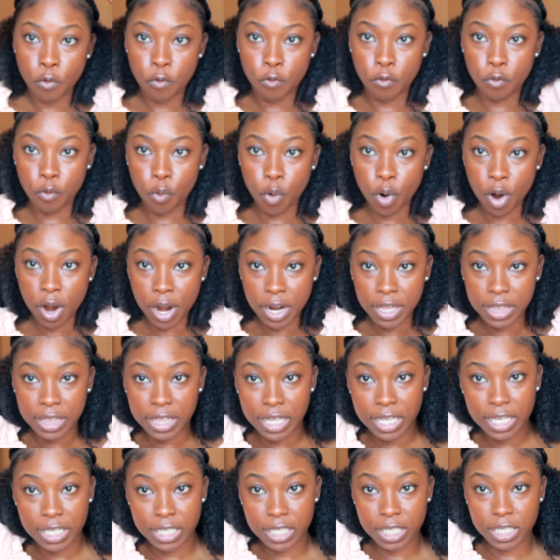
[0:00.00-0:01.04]
for
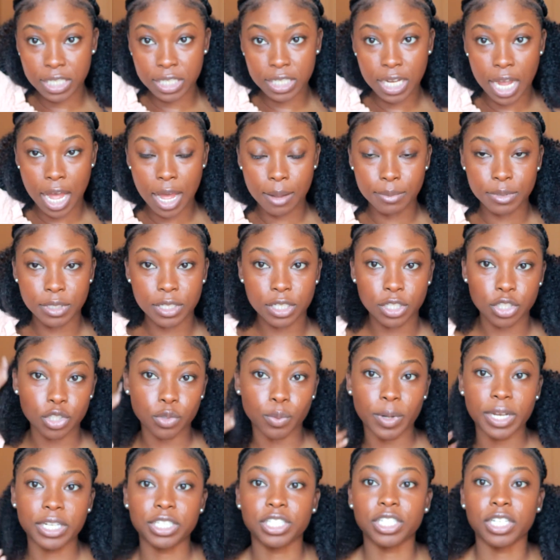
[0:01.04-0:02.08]
this top
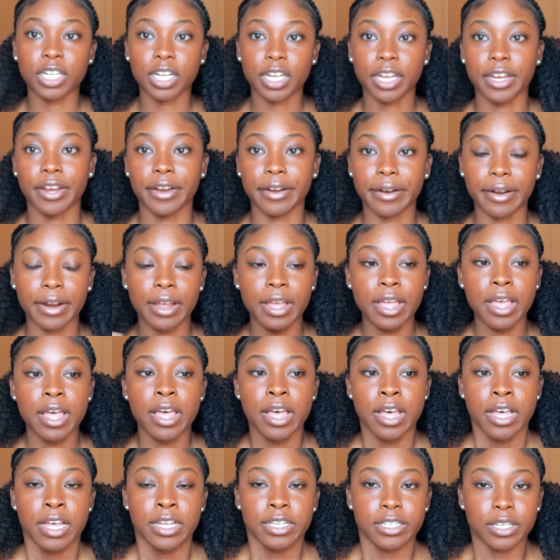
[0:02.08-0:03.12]
situation here,
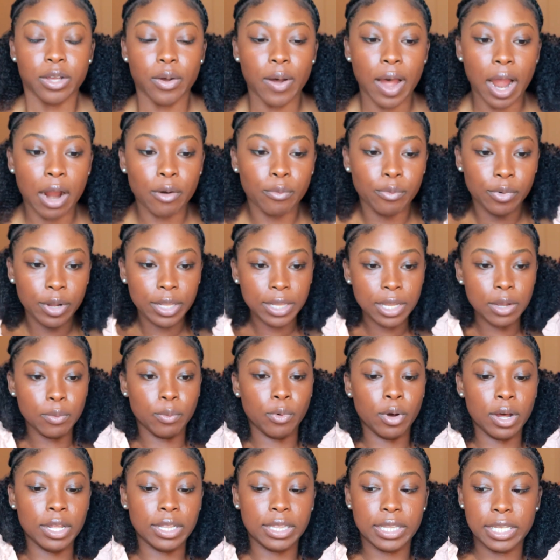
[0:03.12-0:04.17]
so I
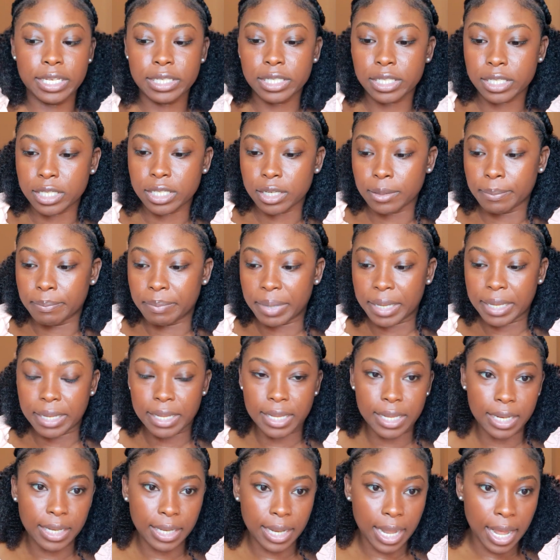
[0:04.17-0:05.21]
really want this to
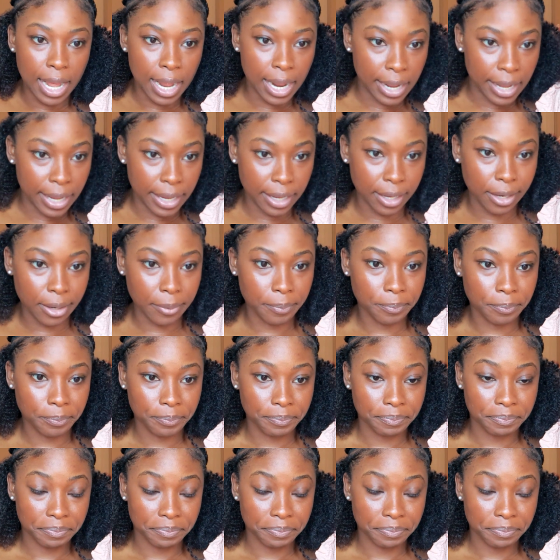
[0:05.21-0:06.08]
be like